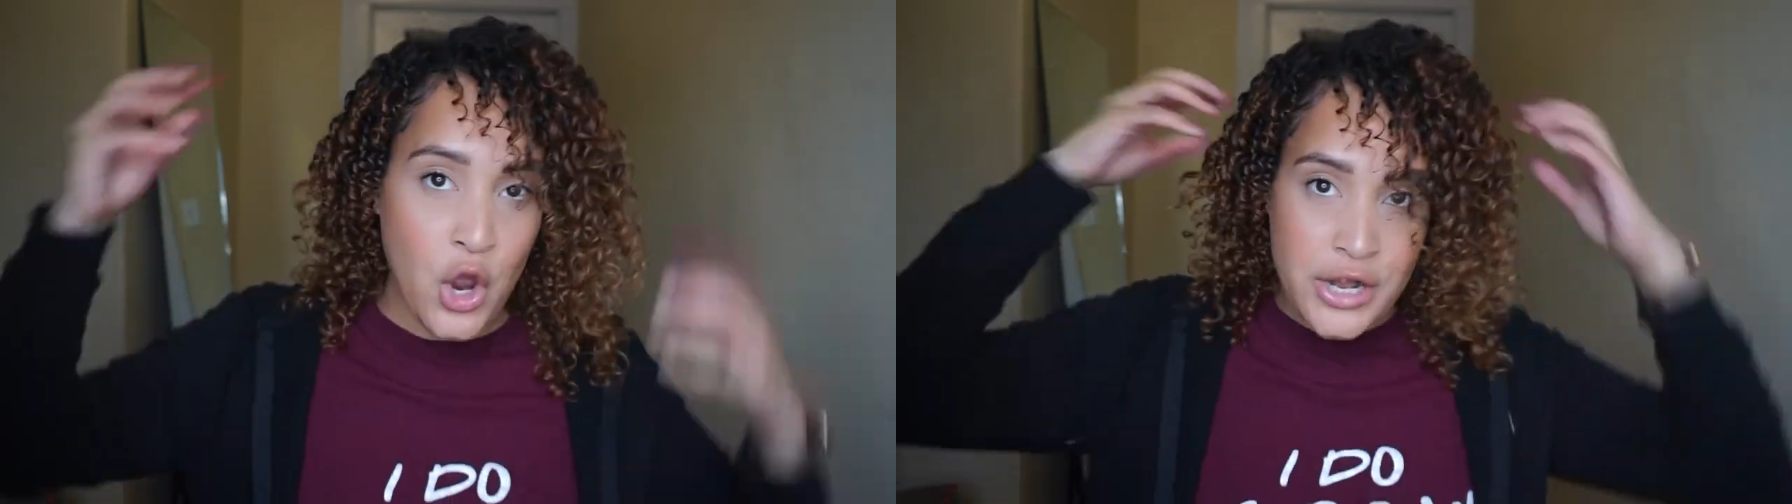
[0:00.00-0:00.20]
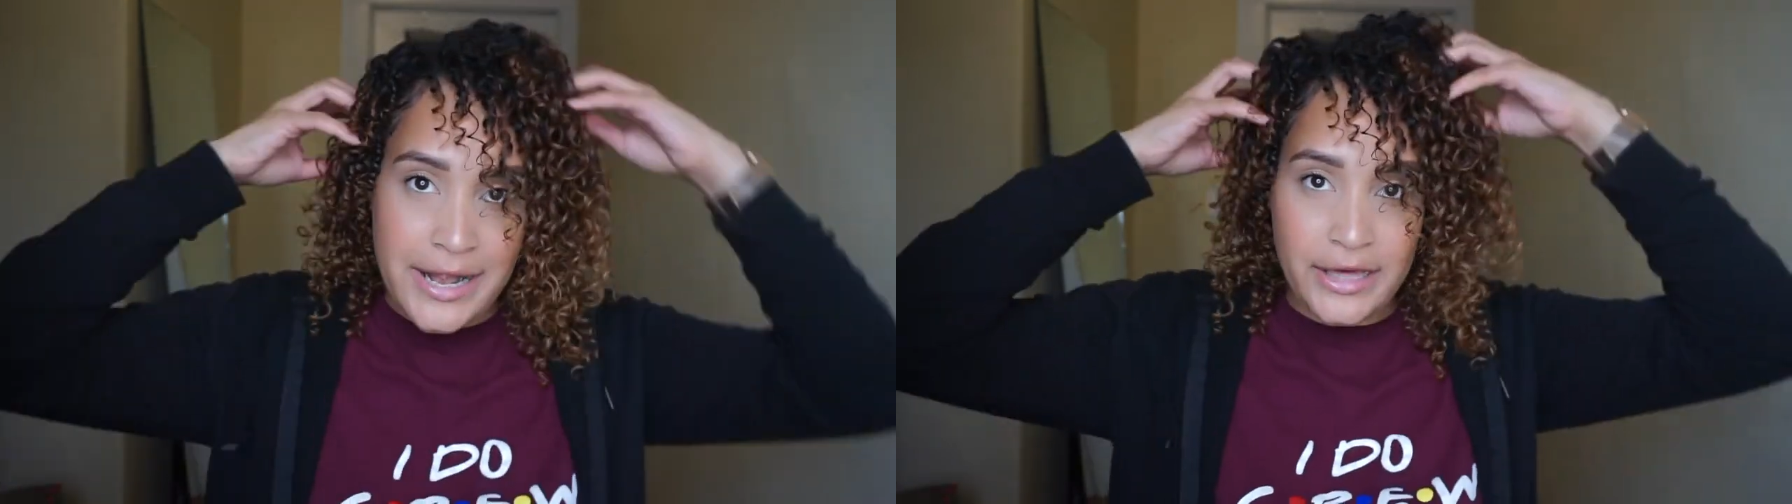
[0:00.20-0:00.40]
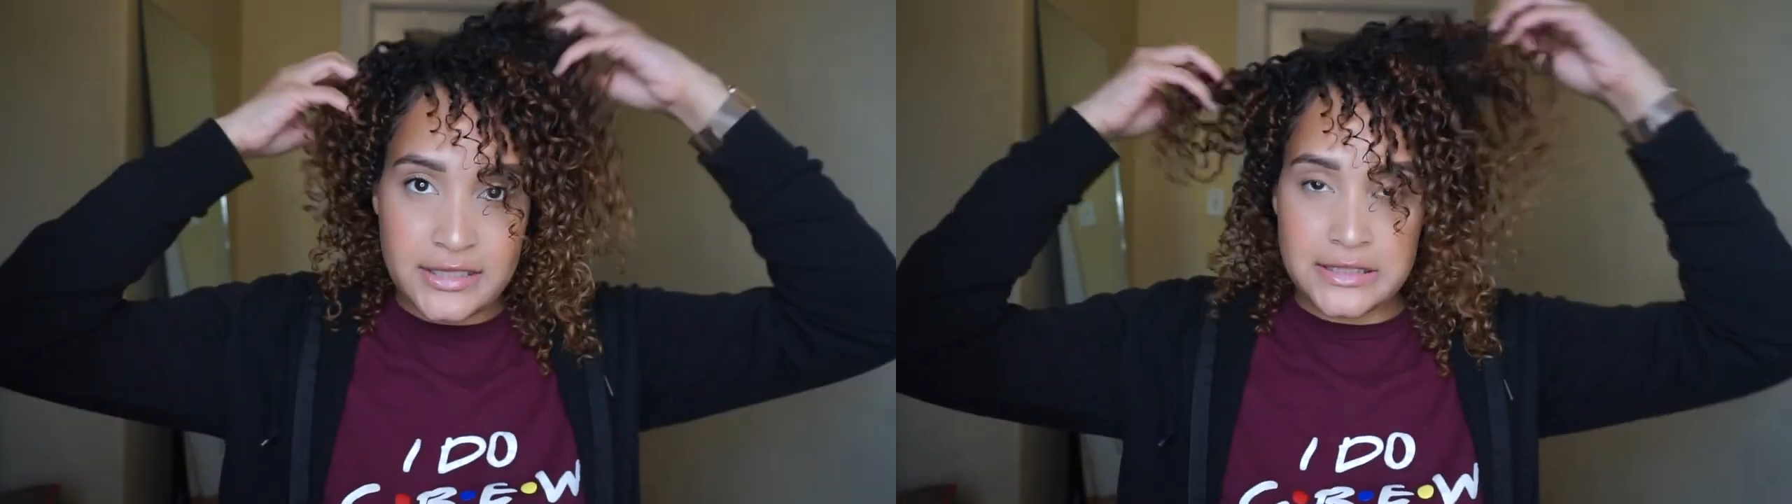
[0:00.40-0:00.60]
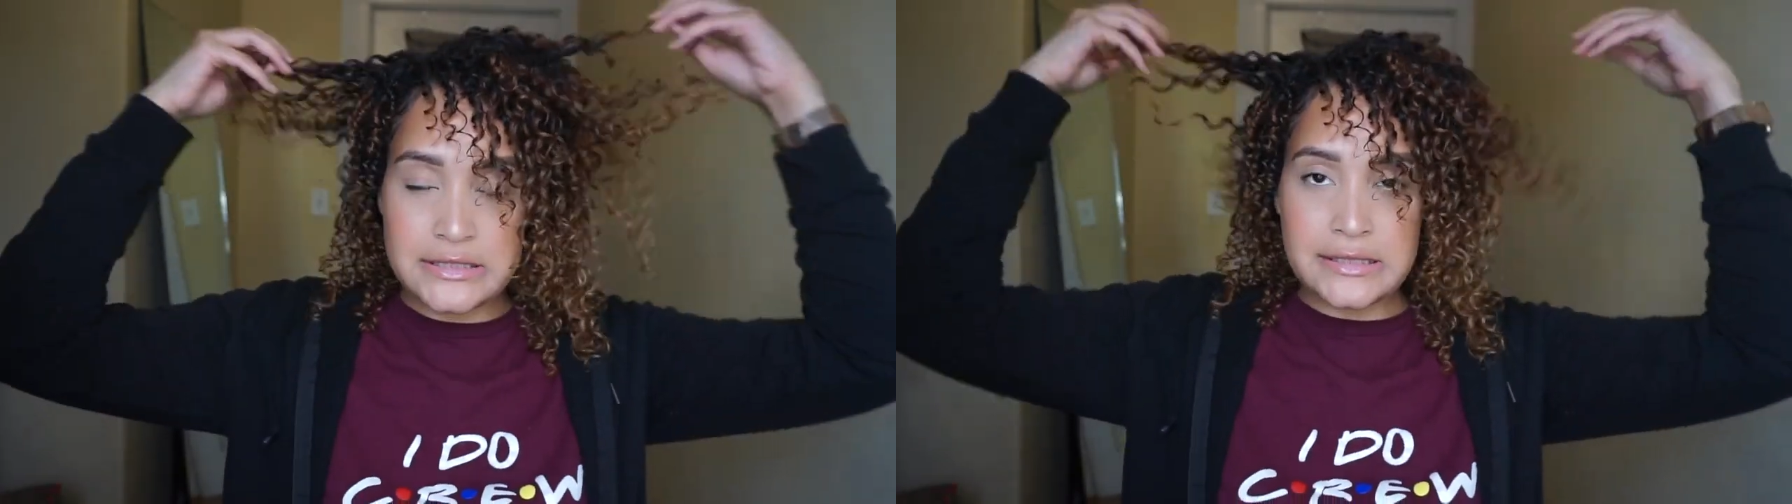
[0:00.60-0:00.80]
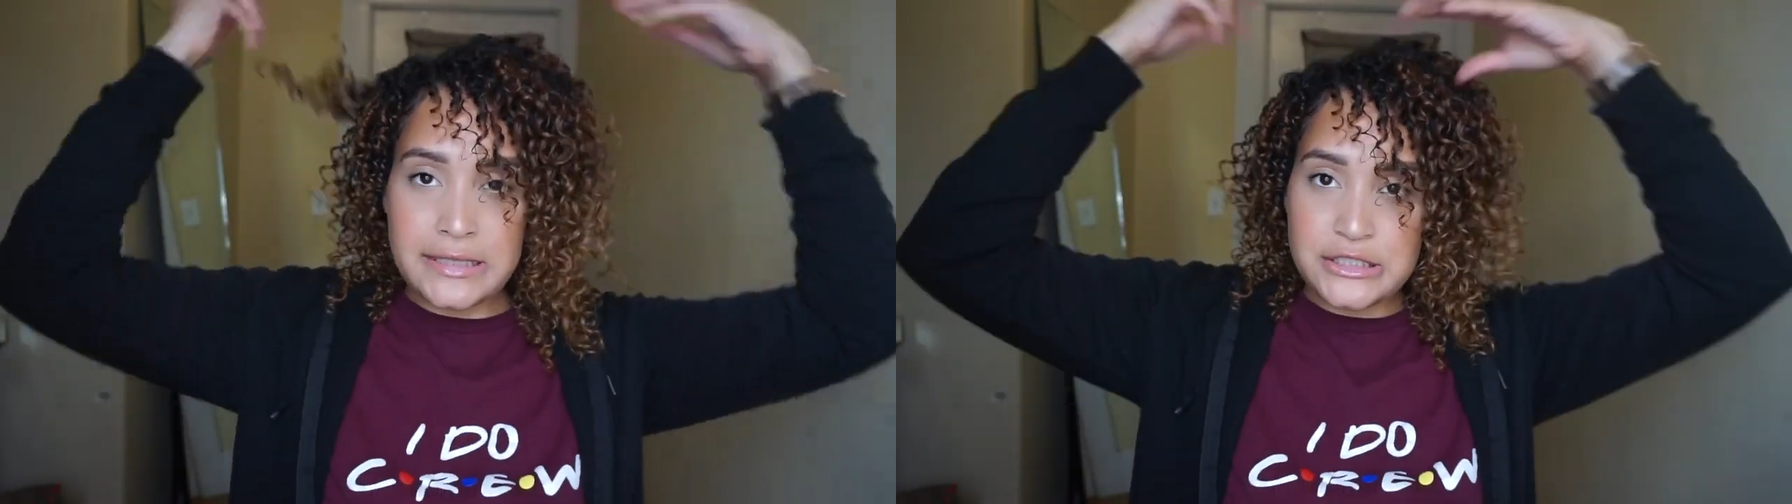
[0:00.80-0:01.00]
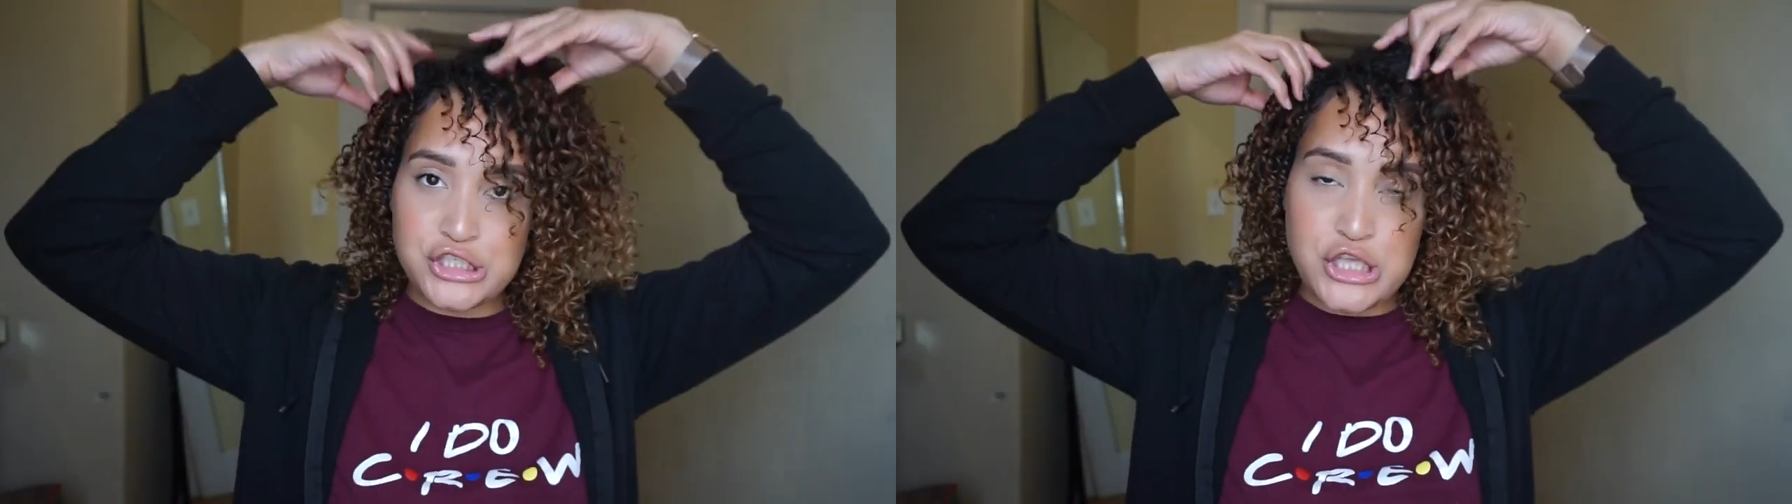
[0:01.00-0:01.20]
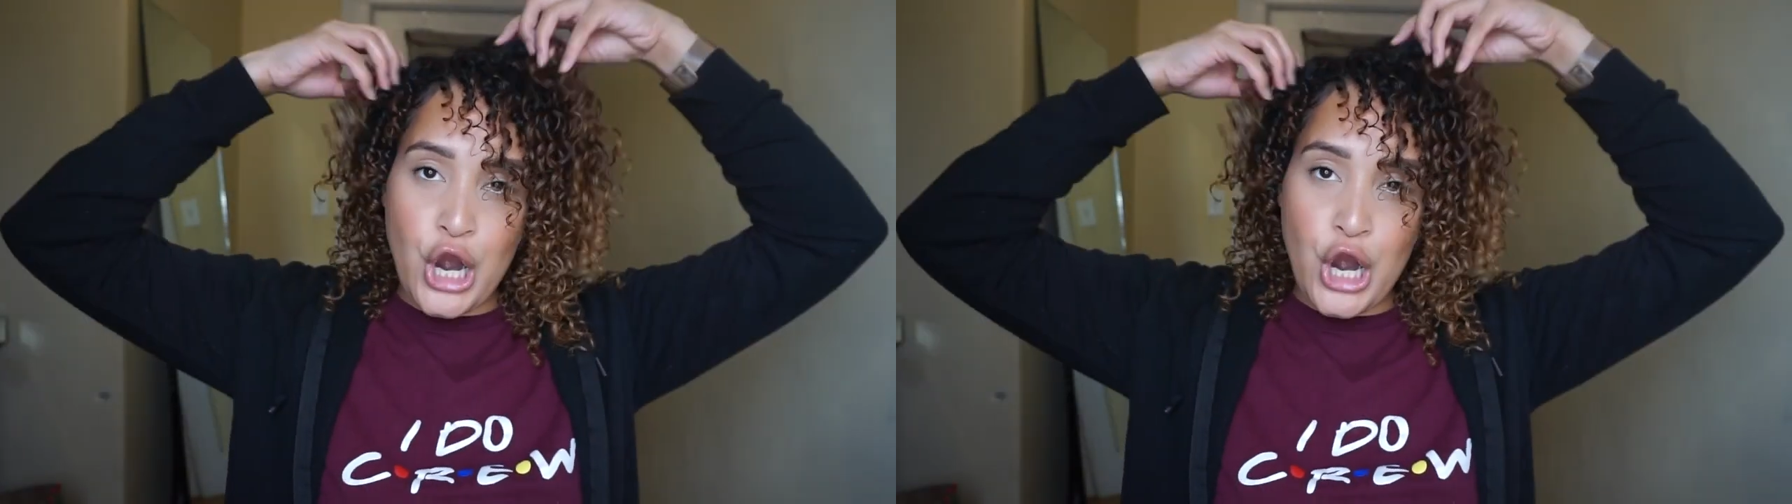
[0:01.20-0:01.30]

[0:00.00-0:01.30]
Now that these edges